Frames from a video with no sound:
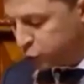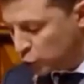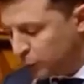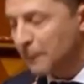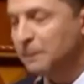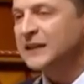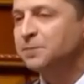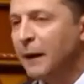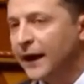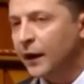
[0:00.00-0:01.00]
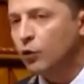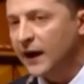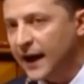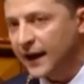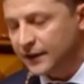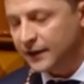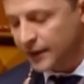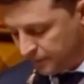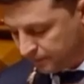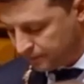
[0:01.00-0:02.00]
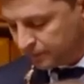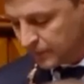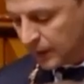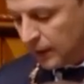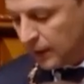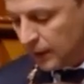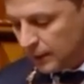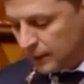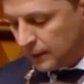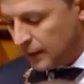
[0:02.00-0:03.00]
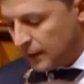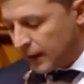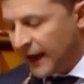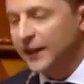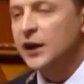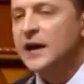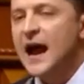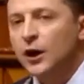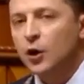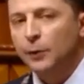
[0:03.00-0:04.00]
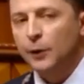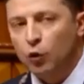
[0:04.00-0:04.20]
We've been limited by ourselves by time, so we gave quite